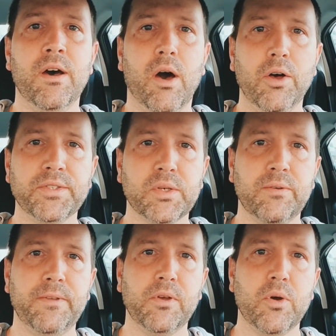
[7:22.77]
Also,
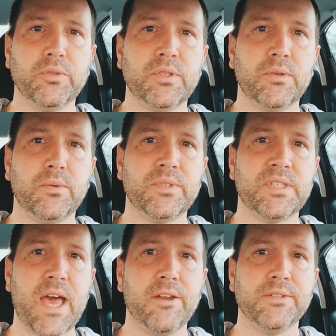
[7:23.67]
if you go to
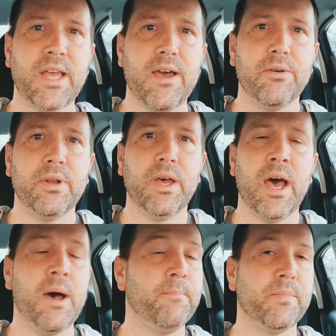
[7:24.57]

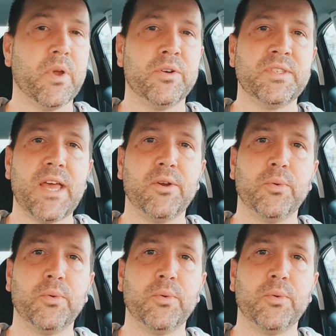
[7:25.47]
Saddletown or Saddle